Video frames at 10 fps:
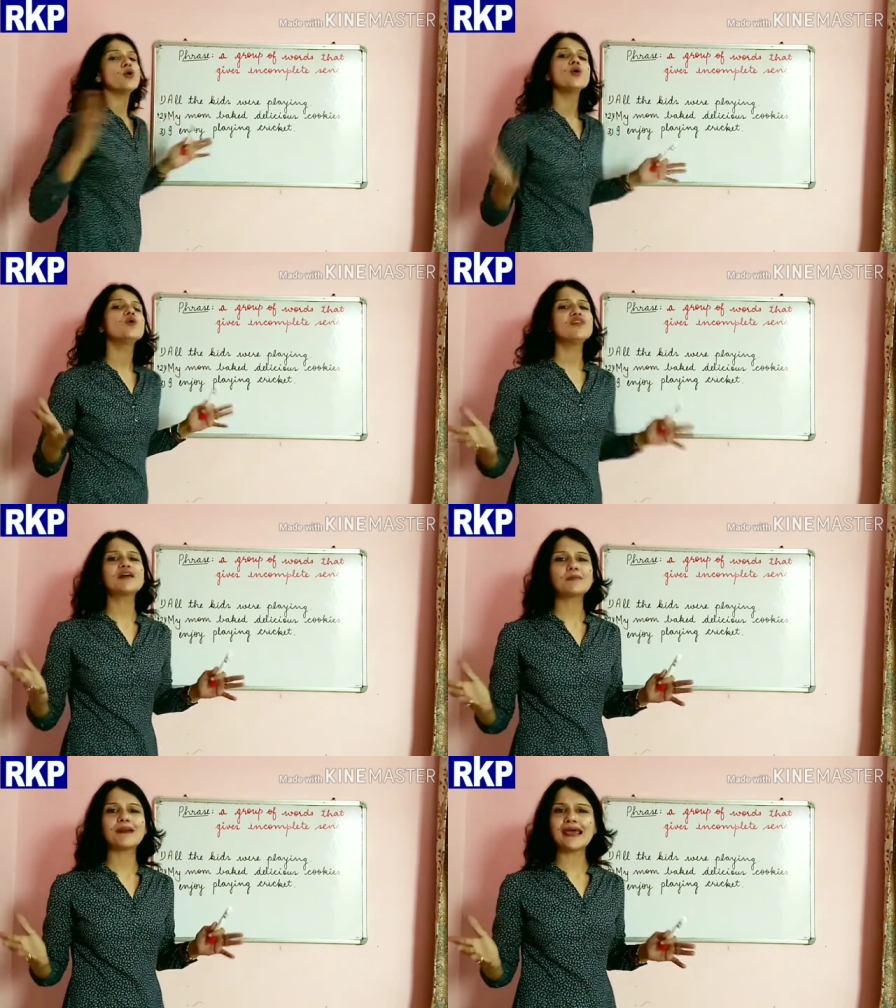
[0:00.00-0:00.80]
who
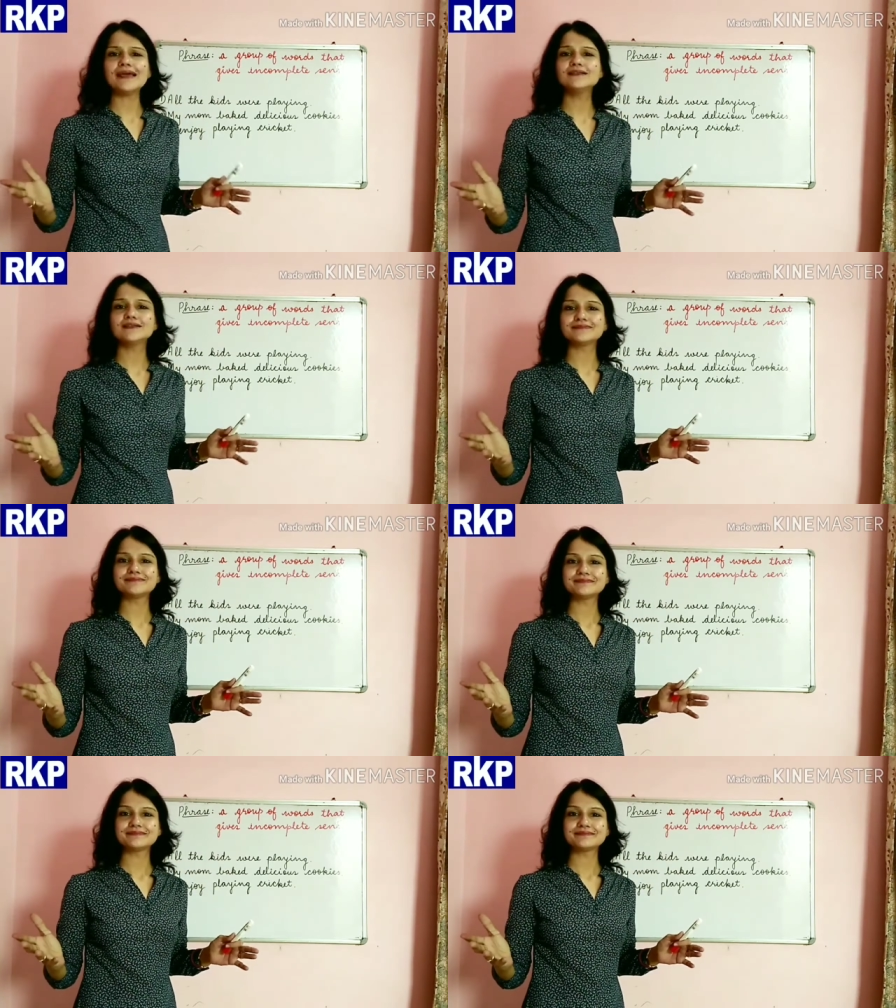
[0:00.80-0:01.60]
were playing?
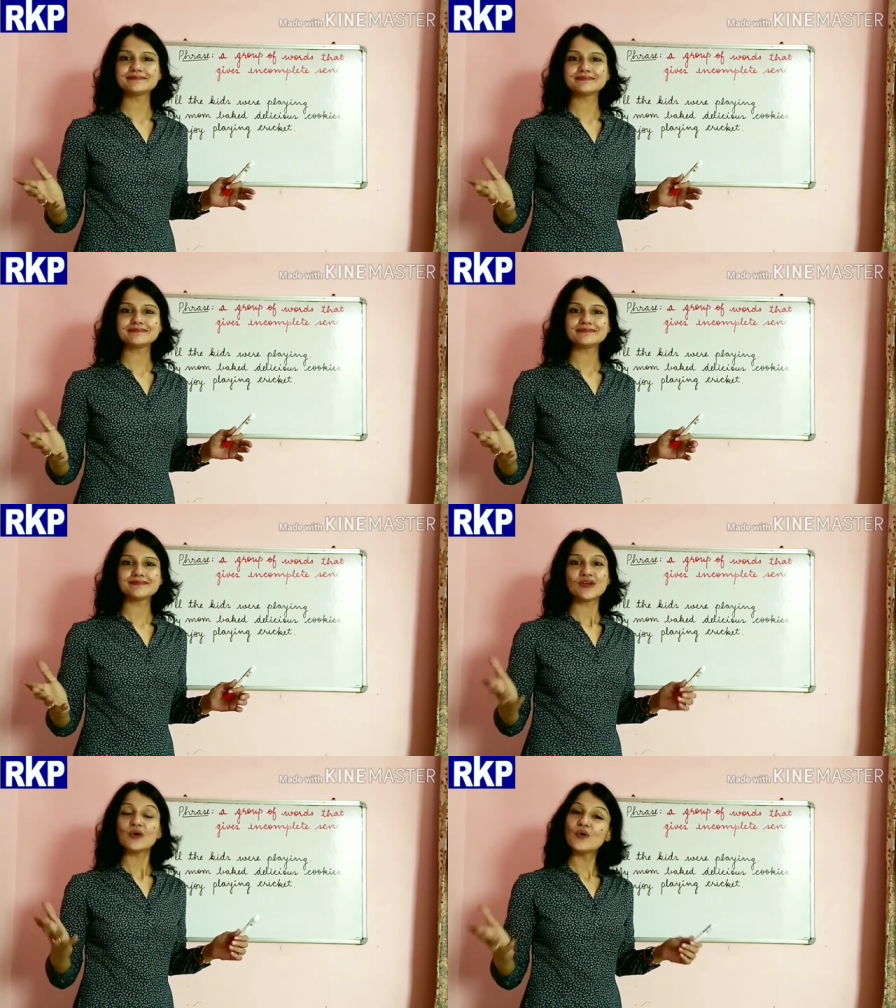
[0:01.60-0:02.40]

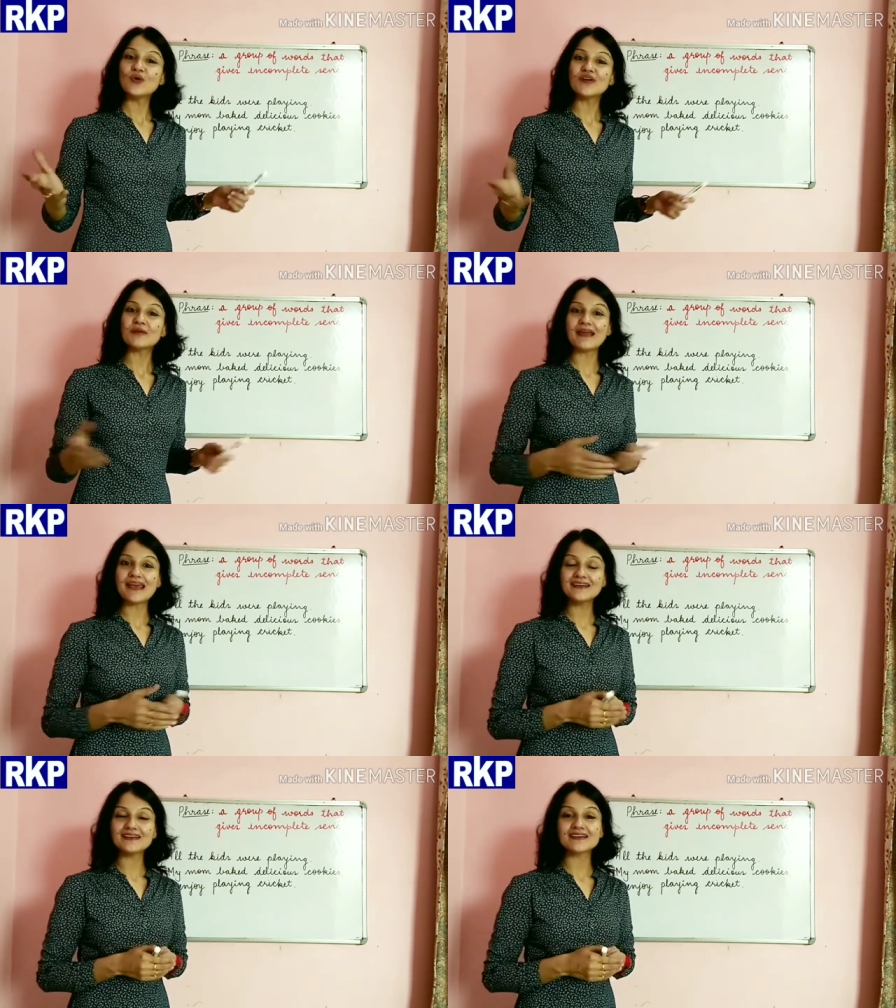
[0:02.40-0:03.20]
Who were
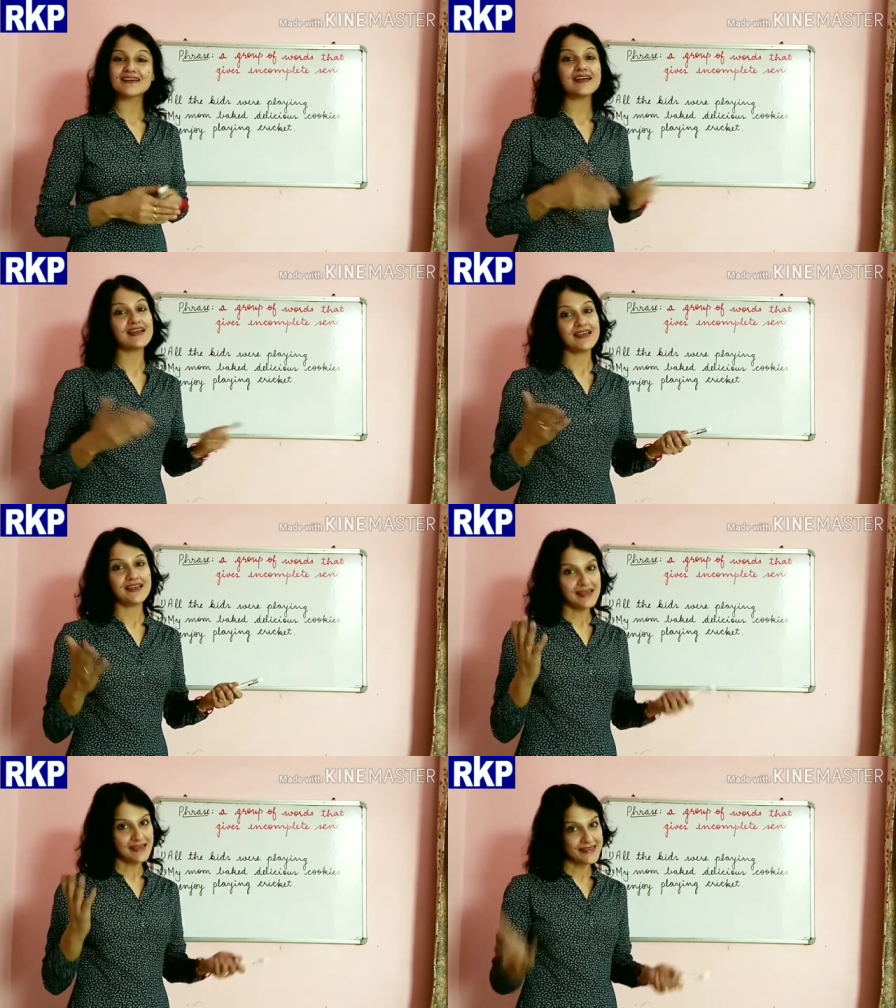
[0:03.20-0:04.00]
playing?
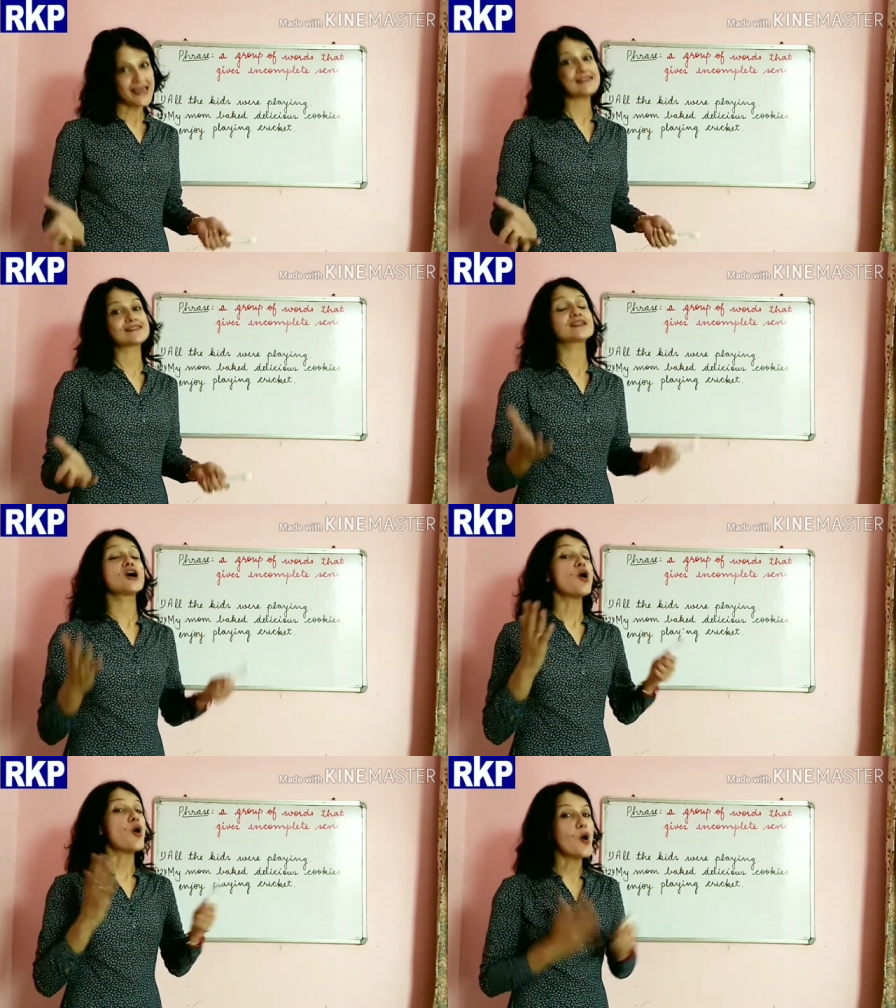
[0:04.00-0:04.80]
Yes,
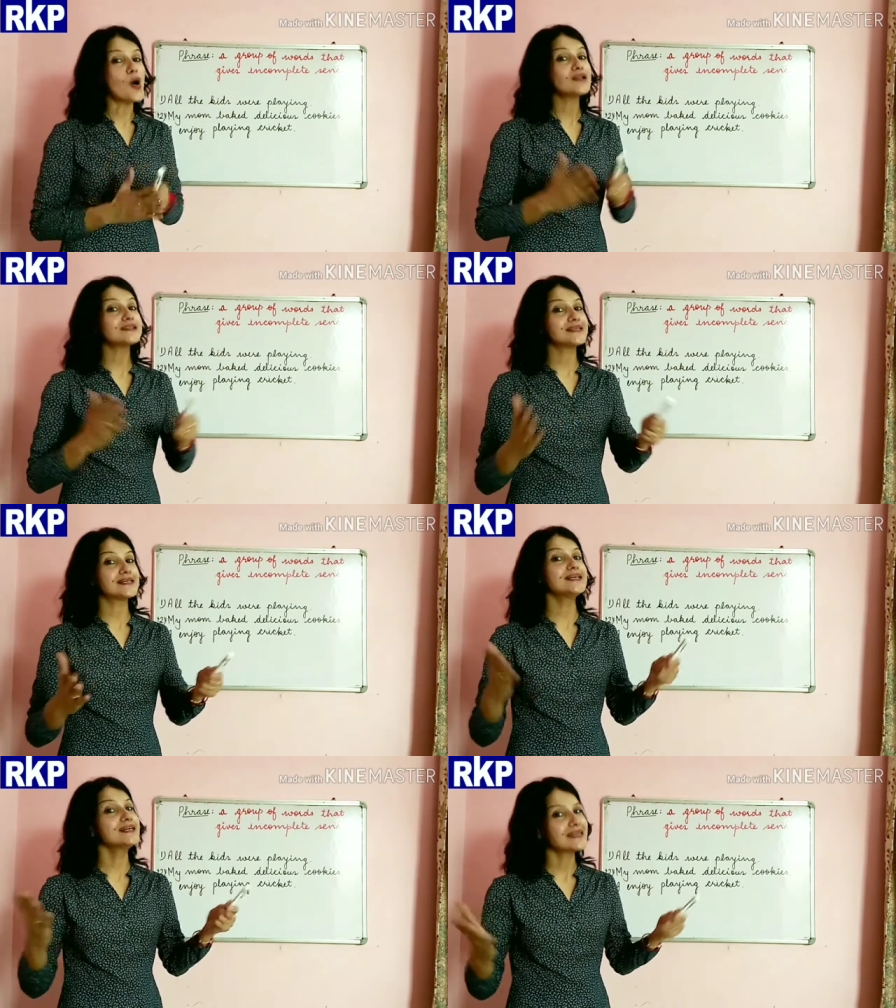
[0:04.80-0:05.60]
all the